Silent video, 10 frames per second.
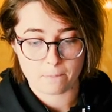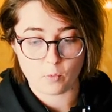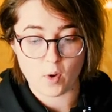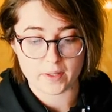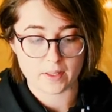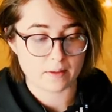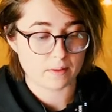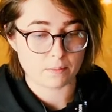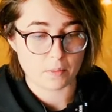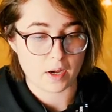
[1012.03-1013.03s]
what
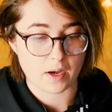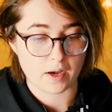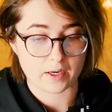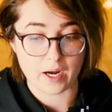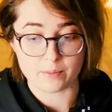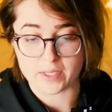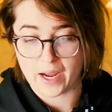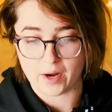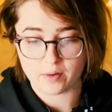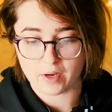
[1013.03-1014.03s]
uh, comes
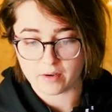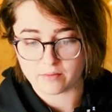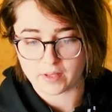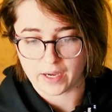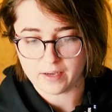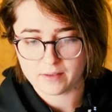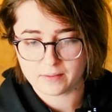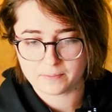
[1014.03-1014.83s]
out of that.